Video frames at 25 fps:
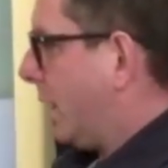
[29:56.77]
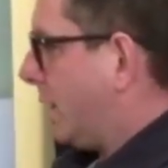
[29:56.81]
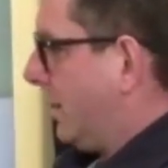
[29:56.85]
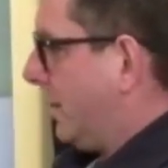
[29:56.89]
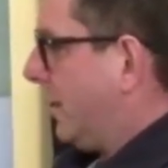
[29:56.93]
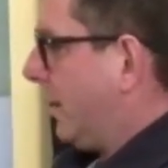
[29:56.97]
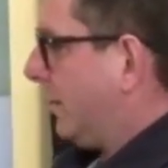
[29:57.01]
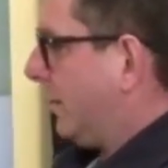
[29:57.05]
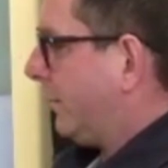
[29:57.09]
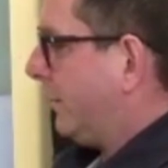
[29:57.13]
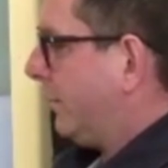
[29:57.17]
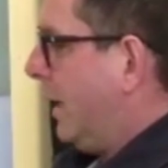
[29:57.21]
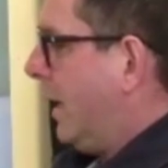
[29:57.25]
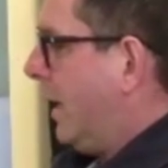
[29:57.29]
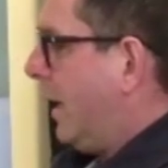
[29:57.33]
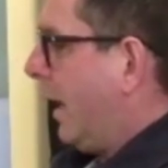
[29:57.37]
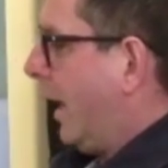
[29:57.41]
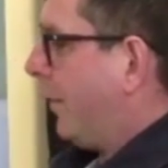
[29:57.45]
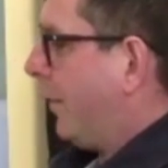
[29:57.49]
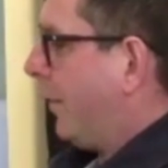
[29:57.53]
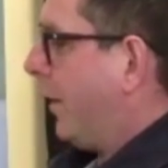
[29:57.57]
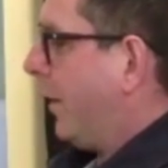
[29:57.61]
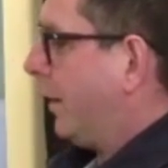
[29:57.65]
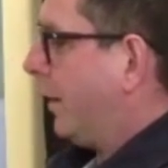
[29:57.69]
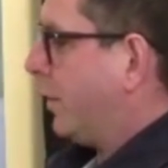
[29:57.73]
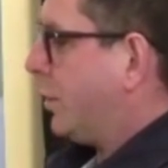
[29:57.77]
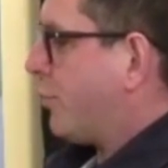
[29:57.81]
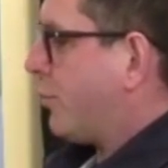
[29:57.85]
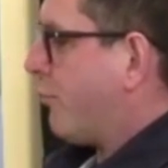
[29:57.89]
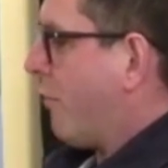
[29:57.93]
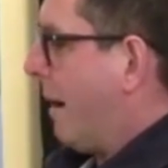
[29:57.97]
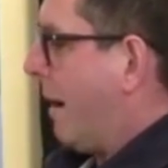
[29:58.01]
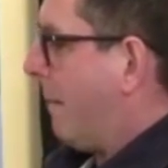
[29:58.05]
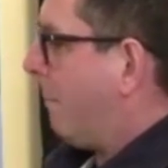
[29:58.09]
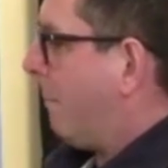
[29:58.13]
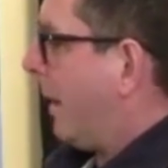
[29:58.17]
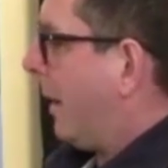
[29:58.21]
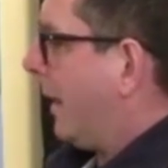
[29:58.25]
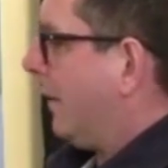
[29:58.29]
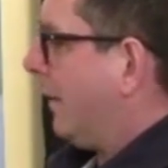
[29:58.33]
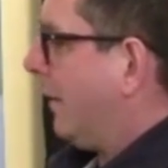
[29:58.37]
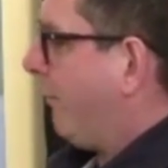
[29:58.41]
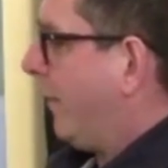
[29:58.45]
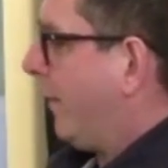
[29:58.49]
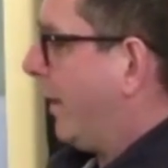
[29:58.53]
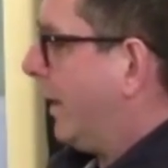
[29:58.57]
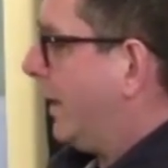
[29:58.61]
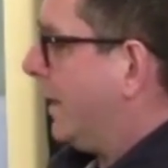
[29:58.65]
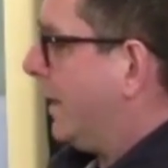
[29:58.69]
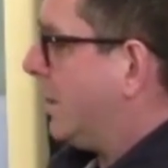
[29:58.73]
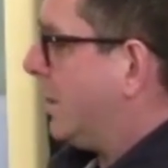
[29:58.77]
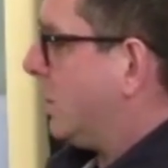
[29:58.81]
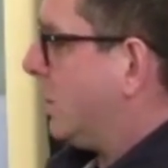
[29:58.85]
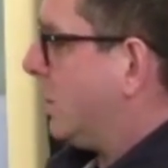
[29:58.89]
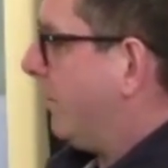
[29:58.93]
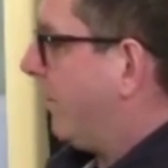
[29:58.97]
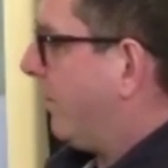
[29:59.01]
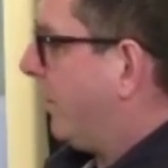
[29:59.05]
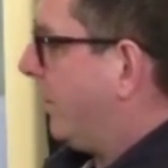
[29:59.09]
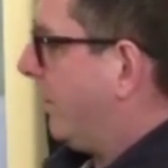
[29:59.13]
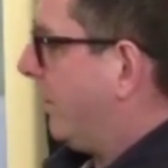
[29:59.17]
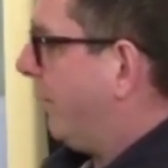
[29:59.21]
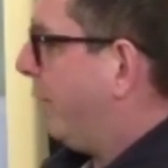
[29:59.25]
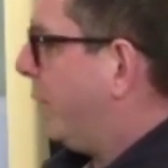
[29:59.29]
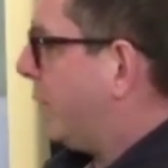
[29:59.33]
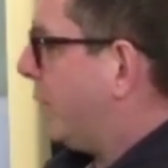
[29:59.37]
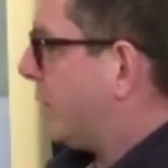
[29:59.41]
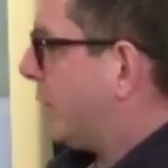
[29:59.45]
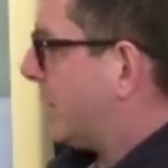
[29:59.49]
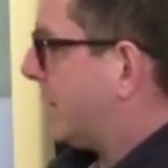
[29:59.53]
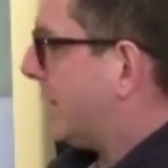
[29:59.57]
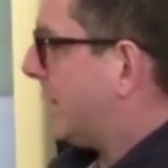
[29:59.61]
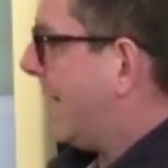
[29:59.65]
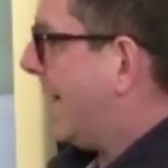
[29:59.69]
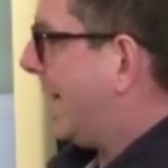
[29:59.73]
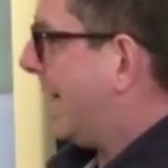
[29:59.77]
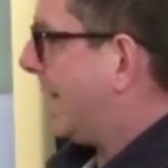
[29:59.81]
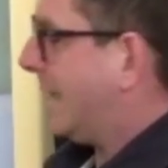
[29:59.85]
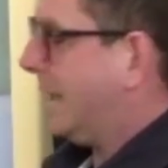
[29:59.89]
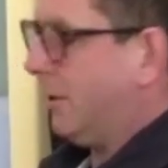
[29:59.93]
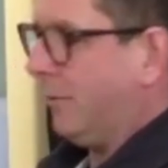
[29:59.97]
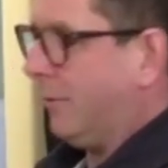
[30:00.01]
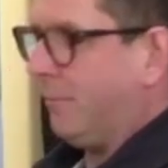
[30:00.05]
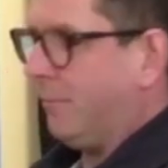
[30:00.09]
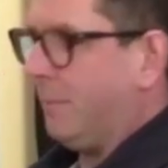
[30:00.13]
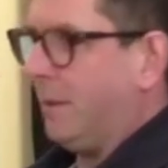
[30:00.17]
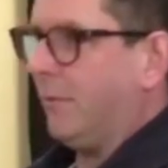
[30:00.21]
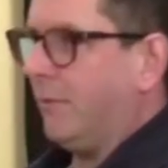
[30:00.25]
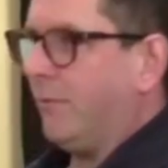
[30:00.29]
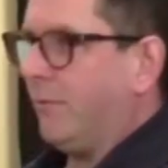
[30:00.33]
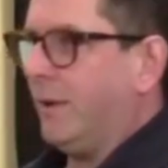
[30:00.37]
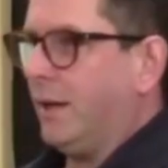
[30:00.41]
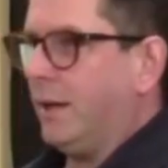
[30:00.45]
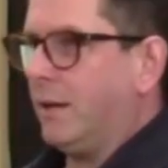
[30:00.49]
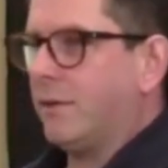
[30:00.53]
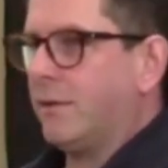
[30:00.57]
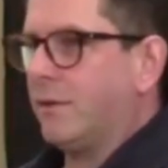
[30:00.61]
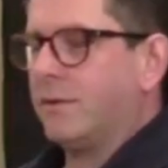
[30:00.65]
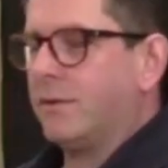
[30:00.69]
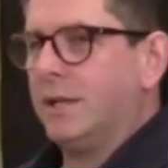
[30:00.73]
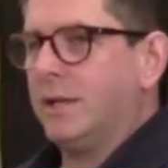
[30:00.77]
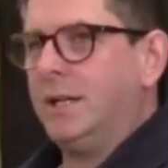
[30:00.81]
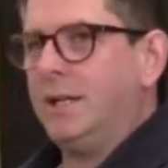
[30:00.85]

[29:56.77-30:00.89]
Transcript: That's, I think, the trap I fell into for the first decade of my faith.